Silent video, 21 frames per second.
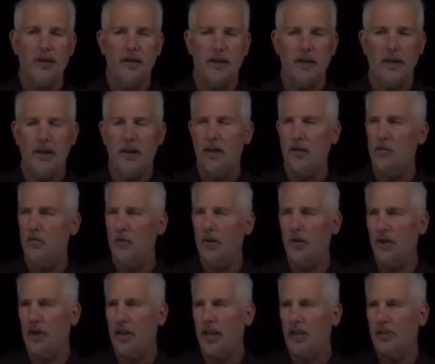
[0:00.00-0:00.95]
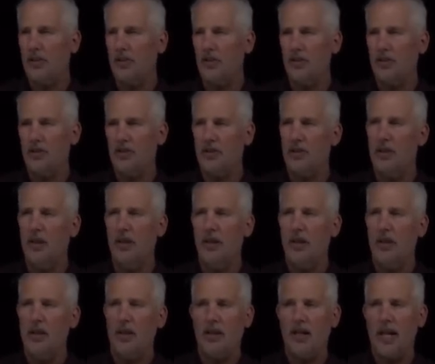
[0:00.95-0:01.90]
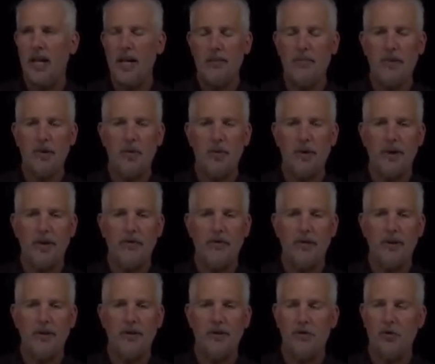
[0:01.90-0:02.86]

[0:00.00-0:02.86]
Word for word: And really that's just a name that we give it